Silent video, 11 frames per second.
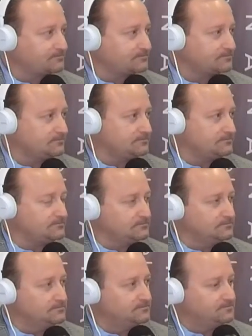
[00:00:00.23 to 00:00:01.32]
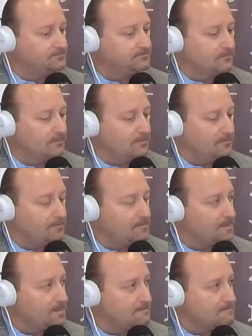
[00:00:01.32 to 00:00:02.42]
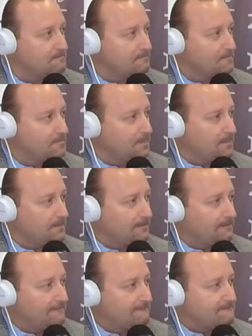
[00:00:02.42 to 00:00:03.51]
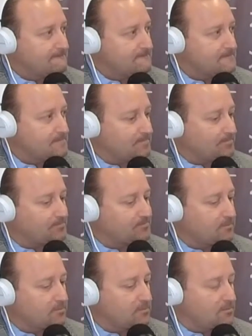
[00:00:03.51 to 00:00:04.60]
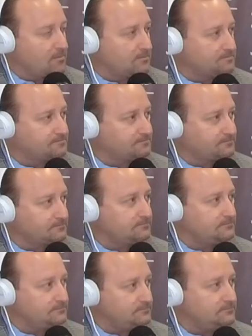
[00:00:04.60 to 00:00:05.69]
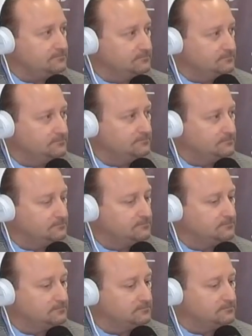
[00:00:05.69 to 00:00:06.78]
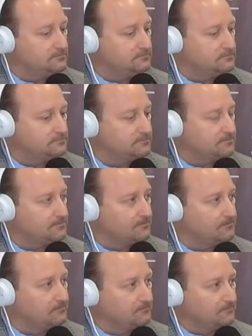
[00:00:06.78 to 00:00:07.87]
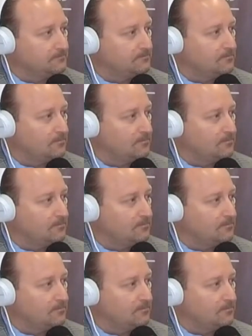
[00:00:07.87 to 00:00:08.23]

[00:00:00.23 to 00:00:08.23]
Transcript: [no speech]